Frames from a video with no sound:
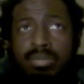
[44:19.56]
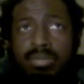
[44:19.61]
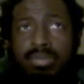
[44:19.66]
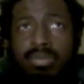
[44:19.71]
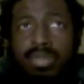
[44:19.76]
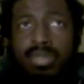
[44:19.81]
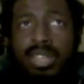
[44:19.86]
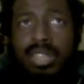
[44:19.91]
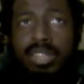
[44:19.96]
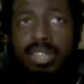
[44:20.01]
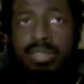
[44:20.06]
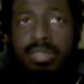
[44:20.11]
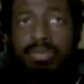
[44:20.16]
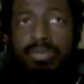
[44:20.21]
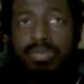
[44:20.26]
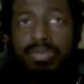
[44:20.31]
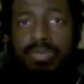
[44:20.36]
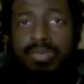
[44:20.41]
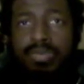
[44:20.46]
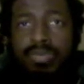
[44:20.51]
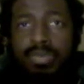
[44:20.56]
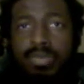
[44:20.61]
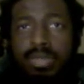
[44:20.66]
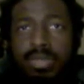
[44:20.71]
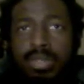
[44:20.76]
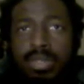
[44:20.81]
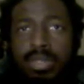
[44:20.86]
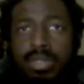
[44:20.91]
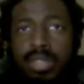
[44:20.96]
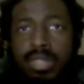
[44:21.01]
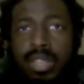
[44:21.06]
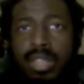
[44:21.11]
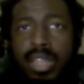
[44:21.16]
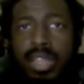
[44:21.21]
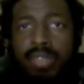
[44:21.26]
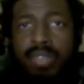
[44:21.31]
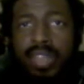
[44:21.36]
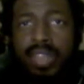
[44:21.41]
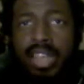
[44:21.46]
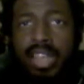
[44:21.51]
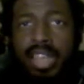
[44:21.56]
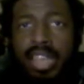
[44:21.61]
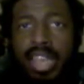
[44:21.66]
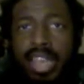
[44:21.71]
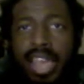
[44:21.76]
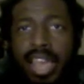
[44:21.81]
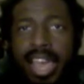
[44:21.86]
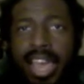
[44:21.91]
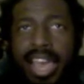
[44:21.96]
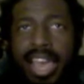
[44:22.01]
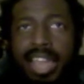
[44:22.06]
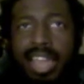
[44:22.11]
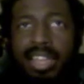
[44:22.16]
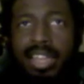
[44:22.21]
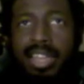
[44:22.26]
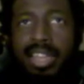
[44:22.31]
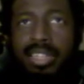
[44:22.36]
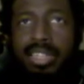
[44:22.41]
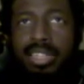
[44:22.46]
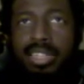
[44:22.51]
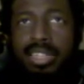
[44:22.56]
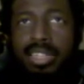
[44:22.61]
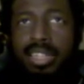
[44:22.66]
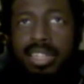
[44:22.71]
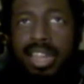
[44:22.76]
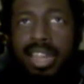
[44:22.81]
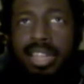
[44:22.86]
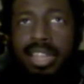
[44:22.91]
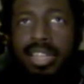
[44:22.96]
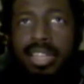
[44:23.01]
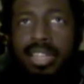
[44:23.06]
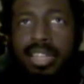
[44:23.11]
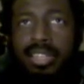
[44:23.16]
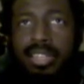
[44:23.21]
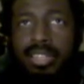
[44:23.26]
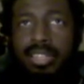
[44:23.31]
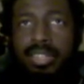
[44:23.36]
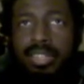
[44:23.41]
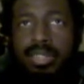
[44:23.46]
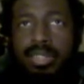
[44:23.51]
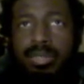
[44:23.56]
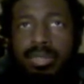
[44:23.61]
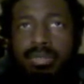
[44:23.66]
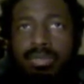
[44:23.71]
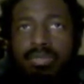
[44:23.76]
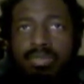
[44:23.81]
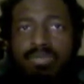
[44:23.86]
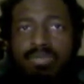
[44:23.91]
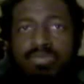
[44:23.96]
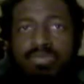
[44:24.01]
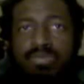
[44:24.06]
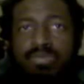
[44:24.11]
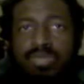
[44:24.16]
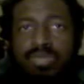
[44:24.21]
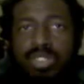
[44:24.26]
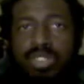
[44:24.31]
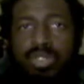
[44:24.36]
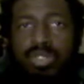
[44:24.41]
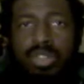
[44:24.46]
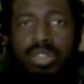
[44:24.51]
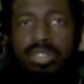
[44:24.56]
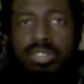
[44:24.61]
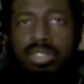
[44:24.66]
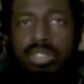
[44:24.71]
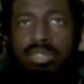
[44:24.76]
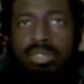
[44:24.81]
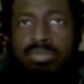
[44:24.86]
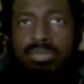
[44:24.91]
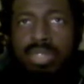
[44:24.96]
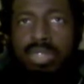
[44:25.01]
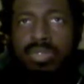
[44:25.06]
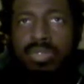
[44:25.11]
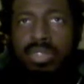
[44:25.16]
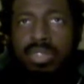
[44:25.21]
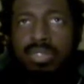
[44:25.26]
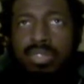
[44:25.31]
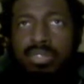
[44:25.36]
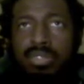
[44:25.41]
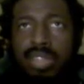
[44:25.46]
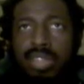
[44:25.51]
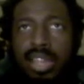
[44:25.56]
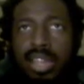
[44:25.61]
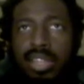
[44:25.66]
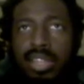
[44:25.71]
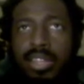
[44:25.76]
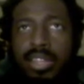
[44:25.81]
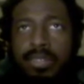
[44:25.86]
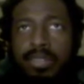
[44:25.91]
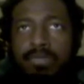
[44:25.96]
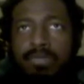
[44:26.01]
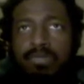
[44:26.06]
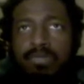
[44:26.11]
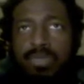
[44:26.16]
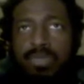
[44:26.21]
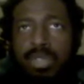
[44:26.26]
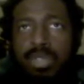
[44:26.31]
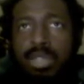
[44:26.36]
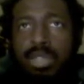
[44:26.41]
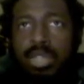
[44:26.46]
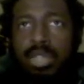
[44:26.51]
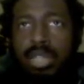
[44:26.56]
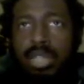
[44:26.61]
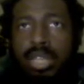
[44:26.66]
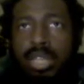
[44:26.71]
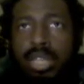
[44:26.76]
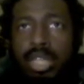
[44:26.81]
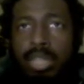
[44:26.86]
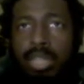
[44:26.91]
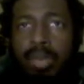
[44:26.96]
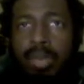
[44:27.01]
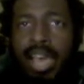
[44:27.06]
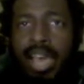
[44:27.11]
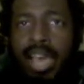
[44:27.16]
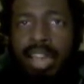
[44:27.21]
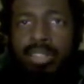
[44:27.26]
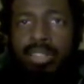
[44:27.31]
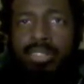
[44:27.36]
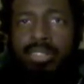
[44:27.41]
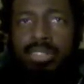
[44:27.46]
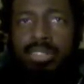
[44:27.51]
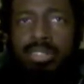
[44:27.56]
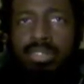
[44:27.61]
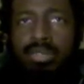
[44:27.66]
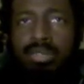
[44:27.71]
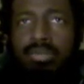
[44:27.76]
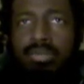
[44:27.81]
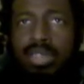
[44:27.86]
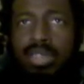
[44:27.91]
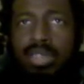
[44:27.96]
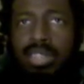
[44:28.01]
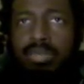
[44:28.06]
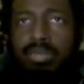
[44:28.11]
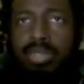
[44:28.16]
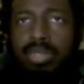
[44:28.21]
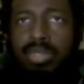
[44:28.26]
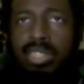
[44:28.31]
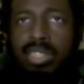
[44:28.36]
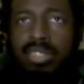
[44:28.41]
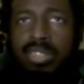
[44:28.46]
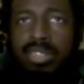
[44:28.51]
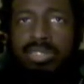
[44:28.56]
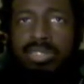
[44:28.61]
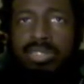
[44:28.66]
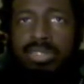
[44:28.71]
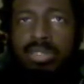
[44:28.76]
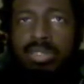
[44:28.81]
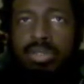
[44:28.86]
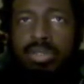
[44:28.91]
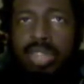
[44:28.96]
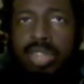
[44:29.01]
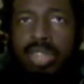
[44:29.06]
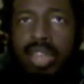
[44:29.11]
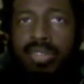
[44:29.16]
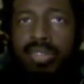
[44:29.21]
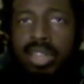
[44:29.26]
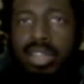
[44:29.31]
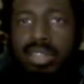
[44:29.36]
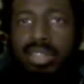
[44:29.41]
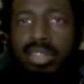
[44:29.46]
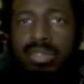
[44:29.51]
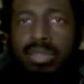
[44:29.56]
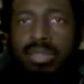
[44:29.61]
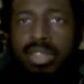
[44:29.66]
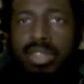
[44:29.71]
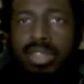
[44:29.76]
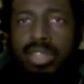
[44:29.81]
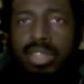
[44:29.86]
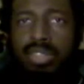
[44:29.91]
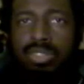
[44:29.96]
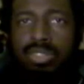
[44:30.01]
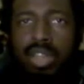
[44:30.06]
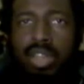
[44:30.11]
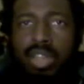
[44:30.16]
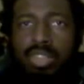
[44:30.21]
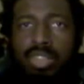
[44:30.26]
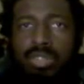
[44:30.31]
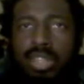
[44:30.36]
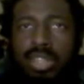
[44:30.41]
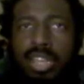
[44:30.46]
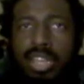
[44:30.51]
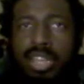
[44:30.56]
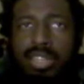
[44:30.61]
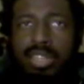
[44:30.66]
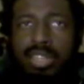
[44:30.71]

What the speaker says: Like, if I had like any kind of like criticisms of it, it's kind of like the paddles being completely digital and they have like, you know how you can like